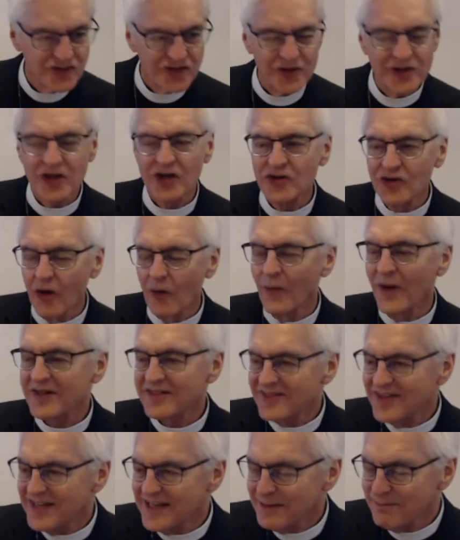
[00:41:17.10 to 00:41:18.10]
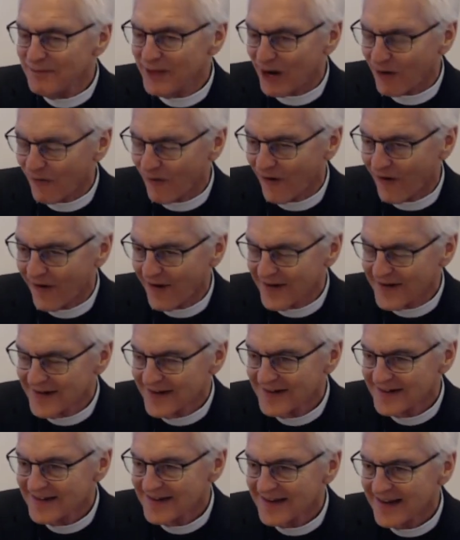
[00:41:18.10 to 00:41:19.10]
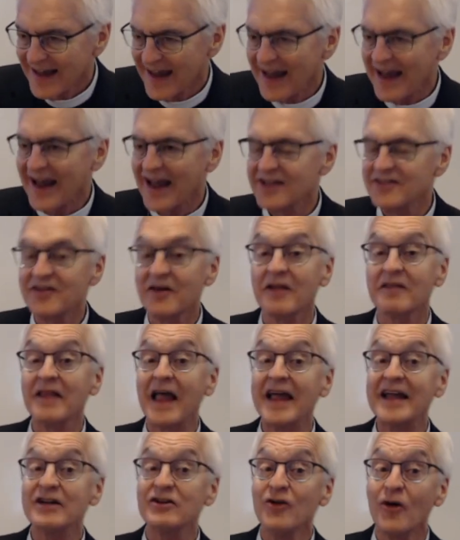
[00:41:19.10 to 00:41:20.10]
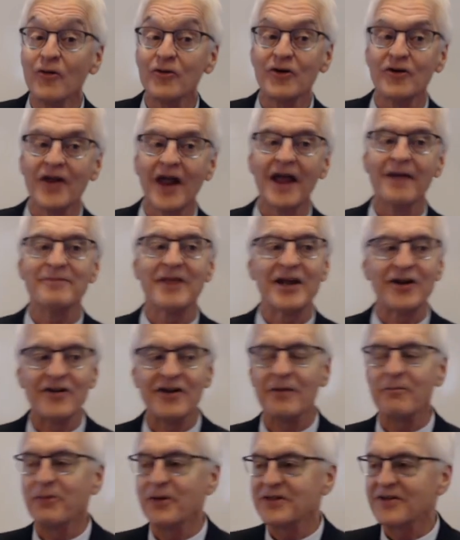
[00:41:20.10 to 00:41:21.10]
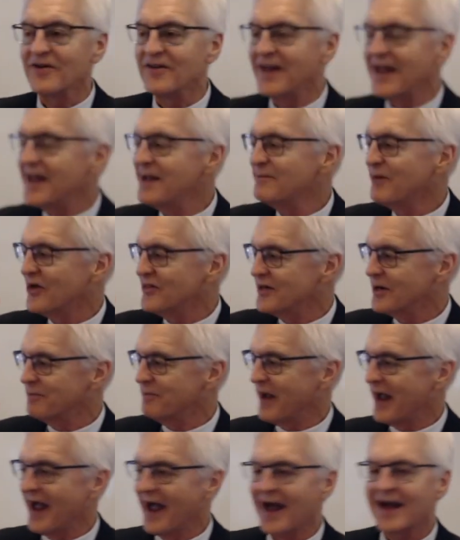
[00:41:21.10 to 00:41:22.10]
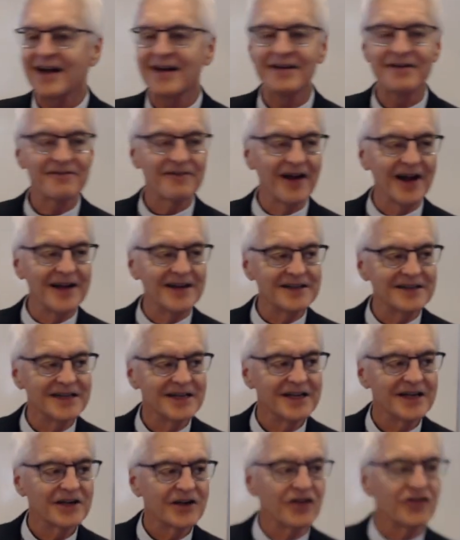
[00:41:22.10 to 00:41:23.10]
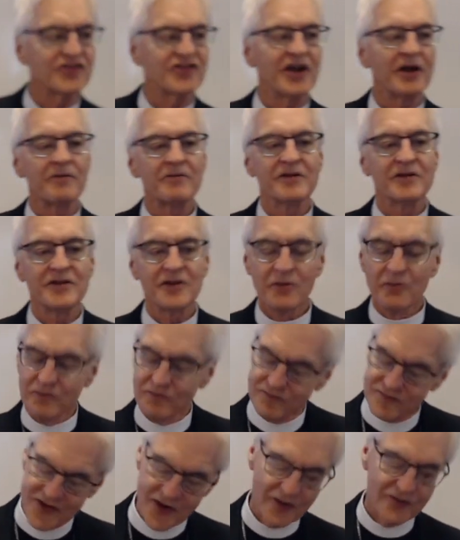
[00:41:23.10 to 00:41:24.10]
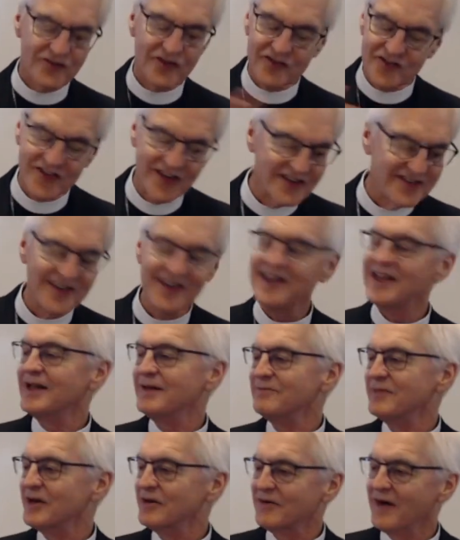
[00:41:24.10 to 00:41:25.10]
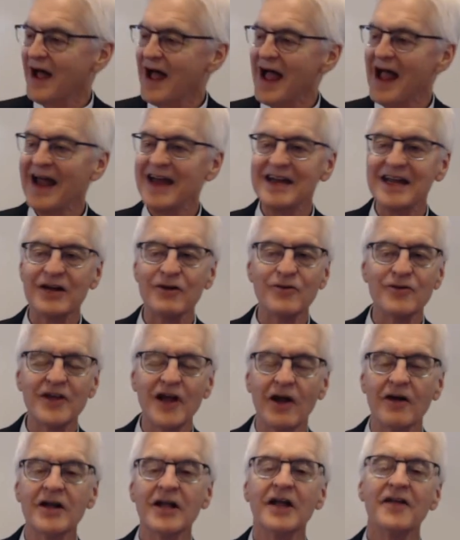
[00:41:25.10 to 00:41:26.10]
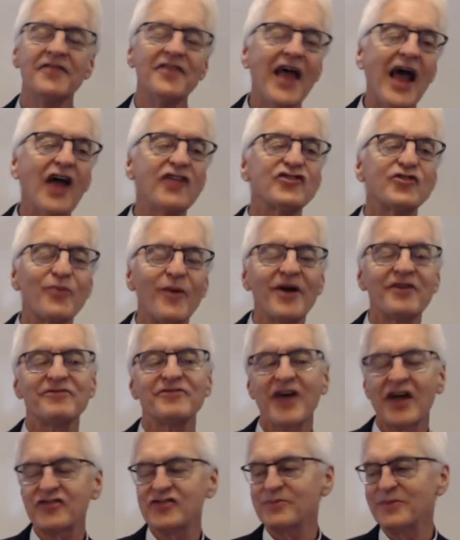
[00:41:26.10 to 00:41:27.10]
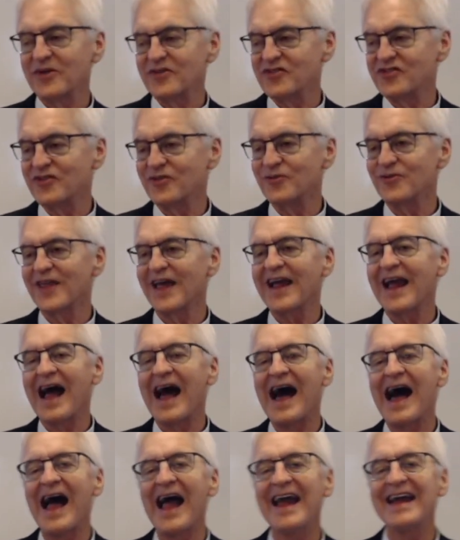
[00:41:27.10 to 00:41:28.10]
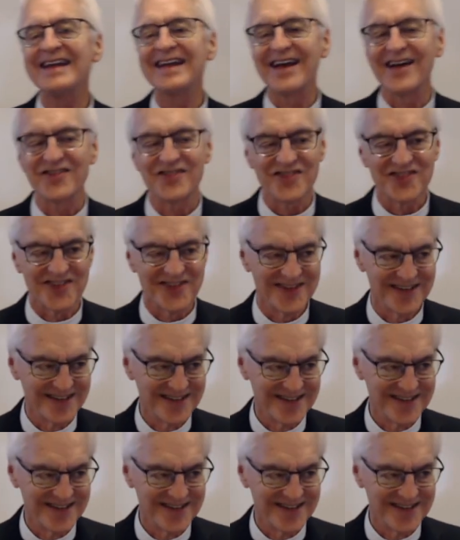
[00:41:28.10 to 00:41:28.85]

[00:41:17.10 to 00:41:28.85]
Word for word: So you know what team they're on. And like Notre Dame, they don't even put their name on their back, right? Because they're they're they're just the team. They're hiding who they are. That's what vestments do. They hide us.